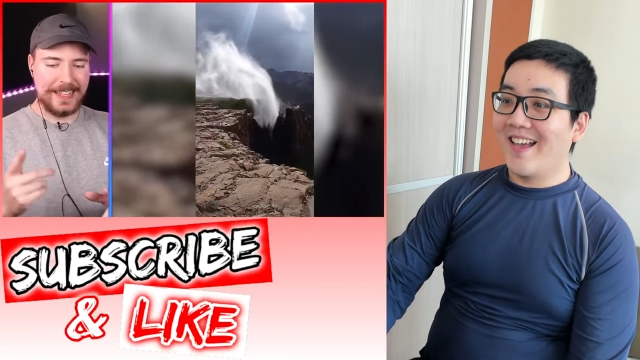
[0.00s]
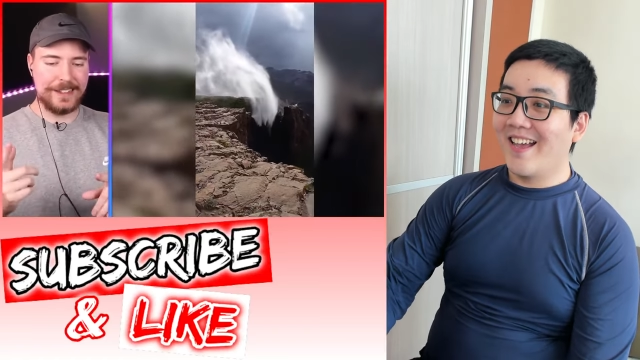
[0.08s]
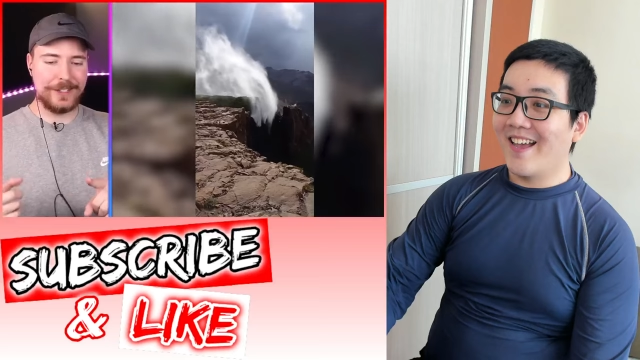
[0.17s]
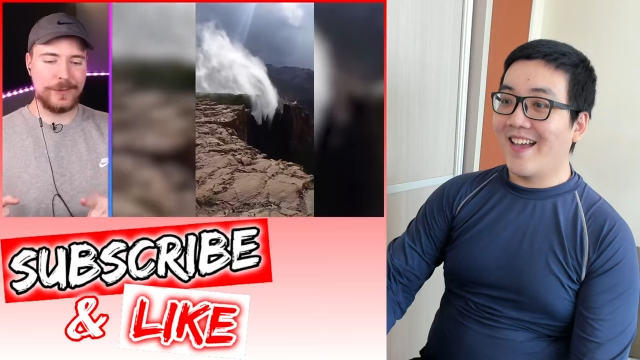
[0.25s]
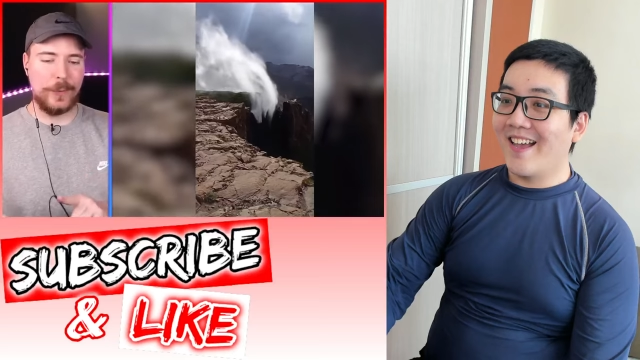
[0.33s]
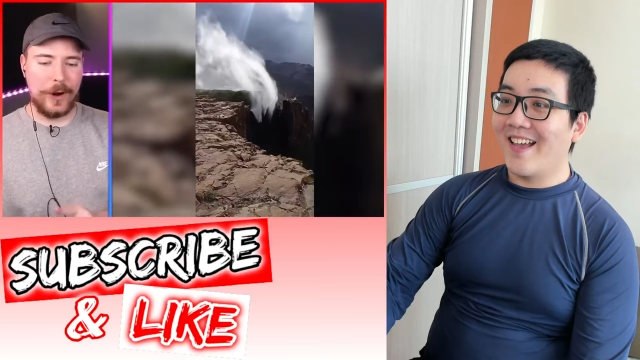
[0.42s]
Speaker 1: that
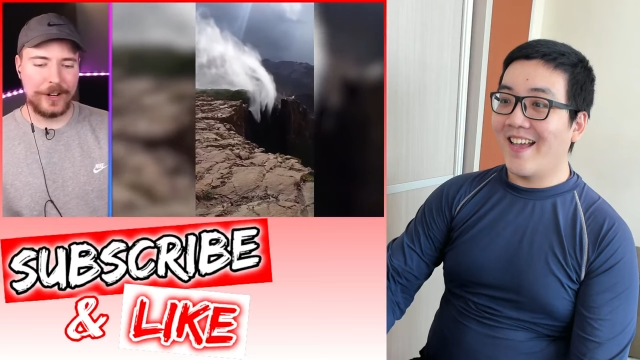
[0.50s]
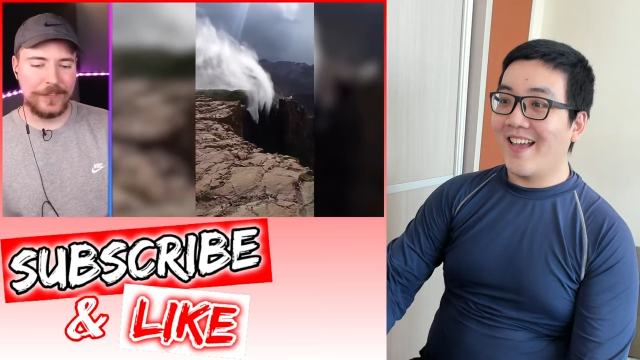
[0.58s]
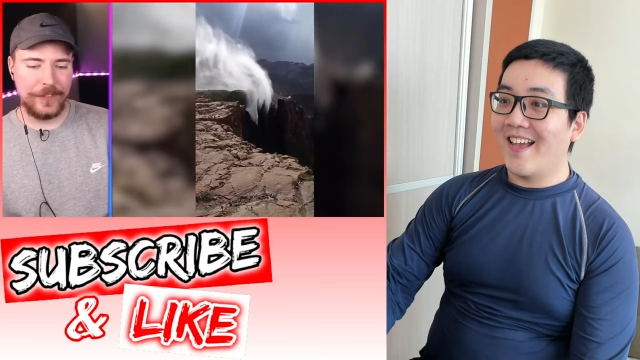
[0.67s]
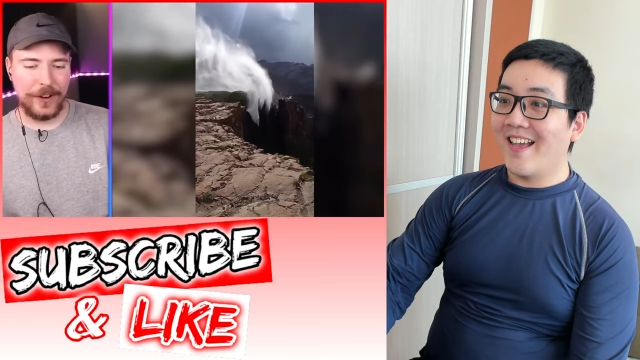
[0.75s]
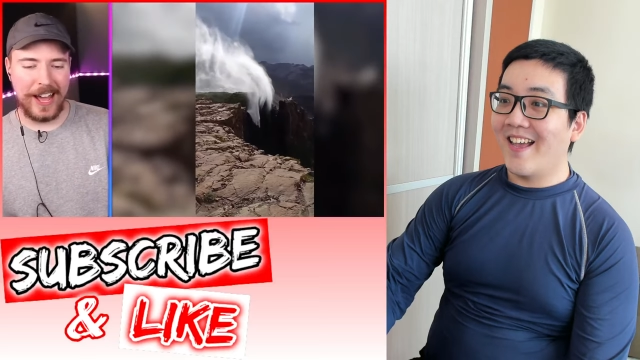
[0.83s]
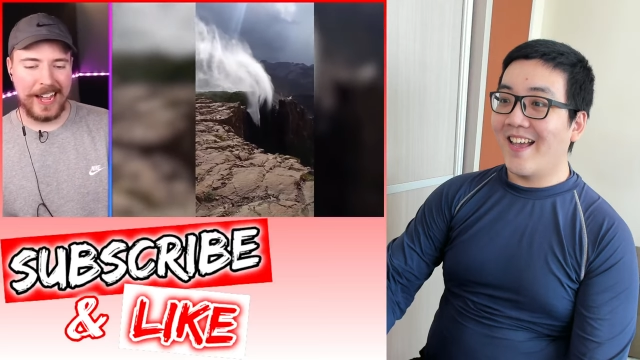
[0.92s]
this
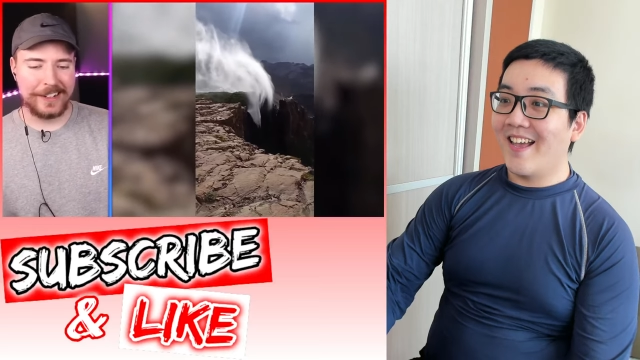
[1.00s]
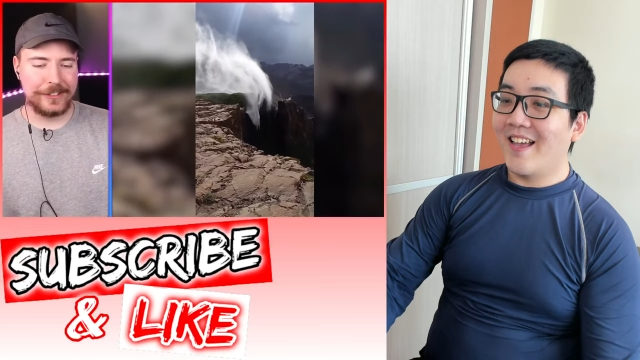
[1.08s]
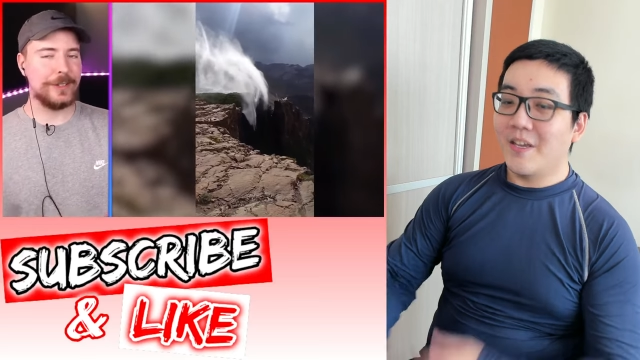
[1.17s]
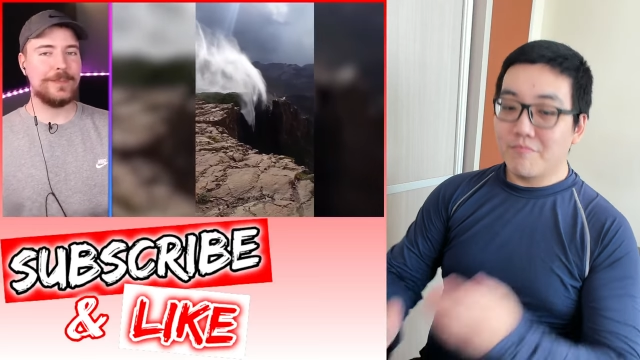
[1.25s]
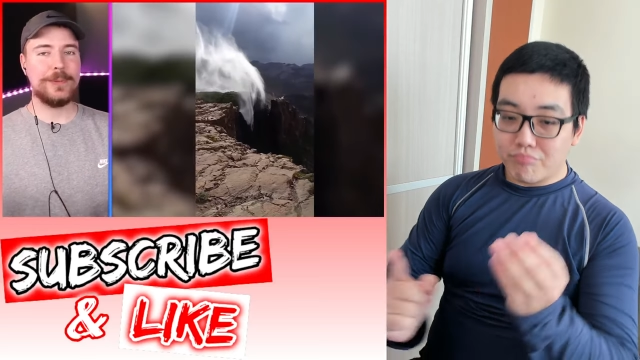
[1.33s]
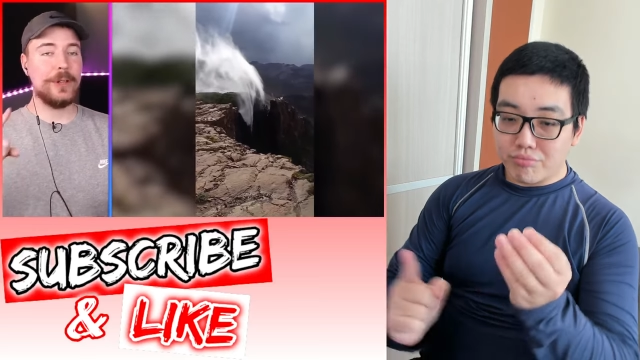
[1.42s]
waterfall
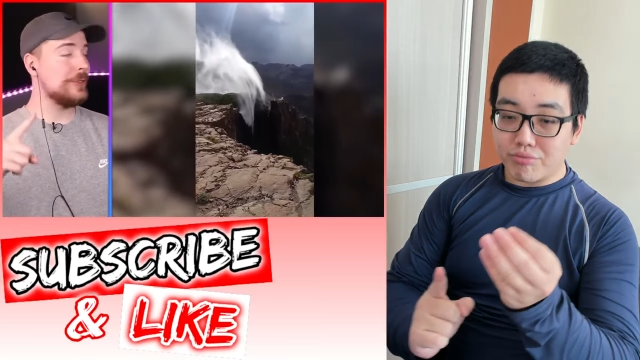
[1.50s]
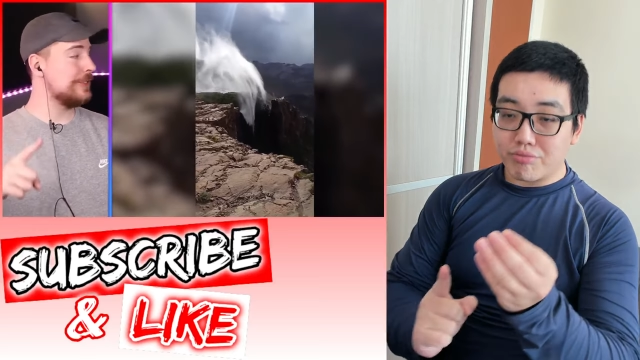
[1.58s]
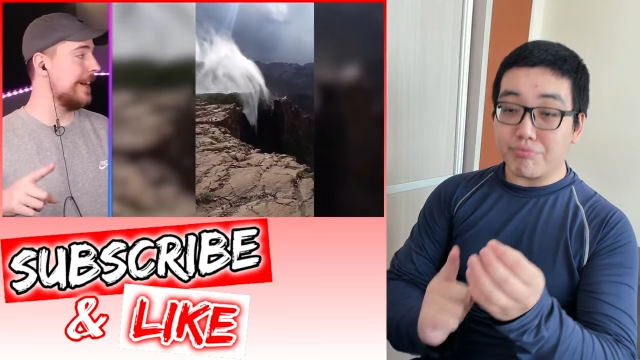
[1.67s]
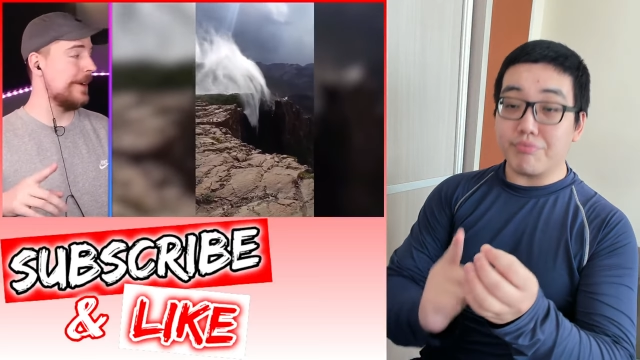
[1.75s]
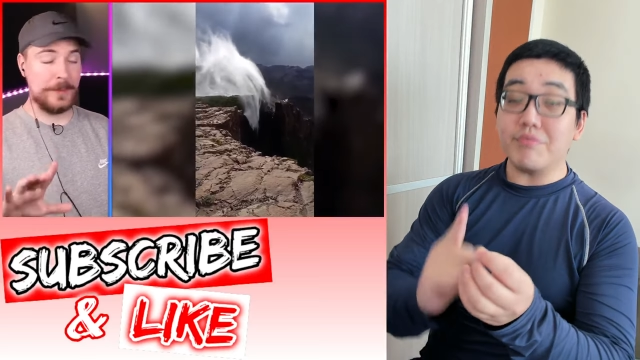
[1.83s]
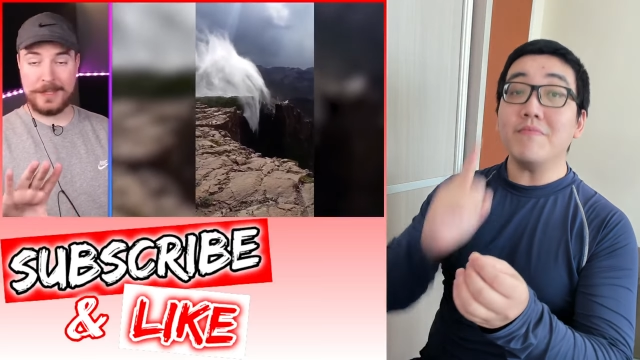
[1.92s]
actually
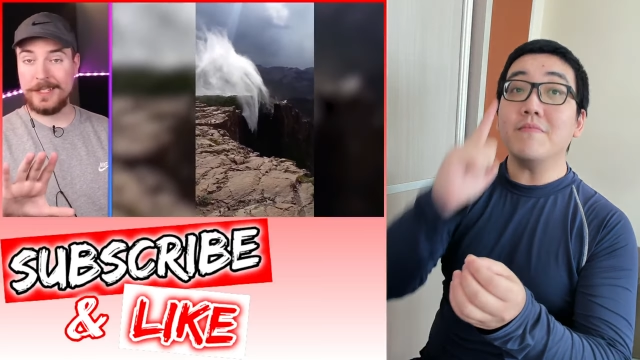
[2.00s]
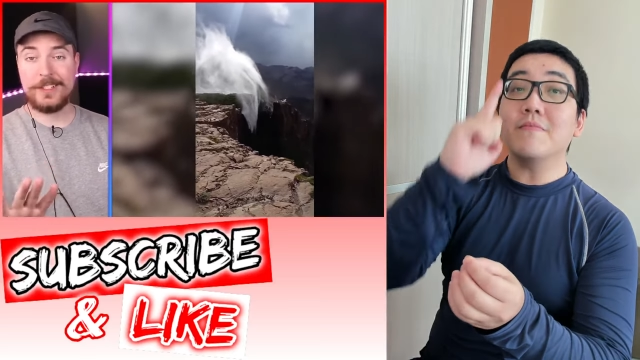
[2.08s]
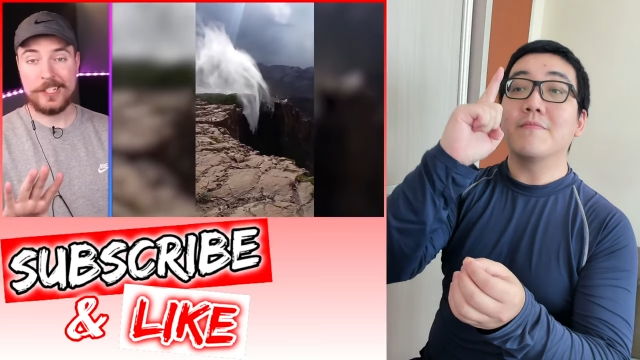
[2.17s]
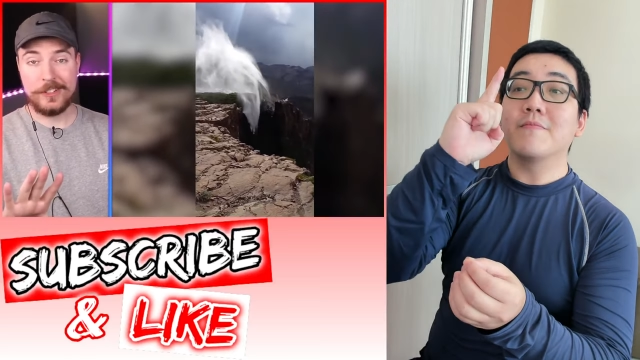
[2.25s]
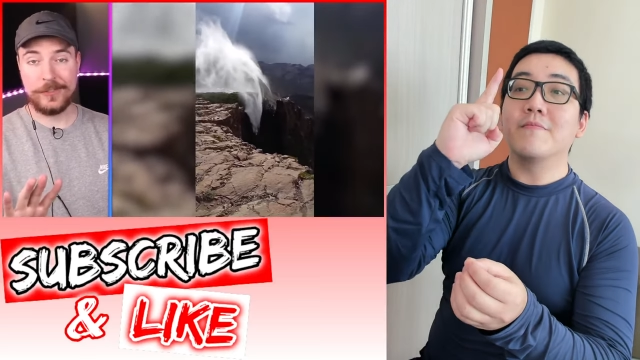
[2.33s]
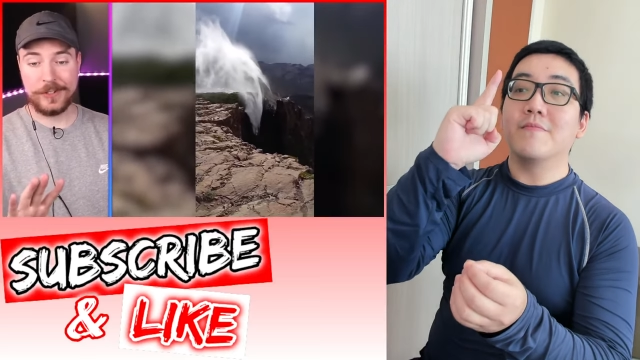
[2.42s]
blows up, and this is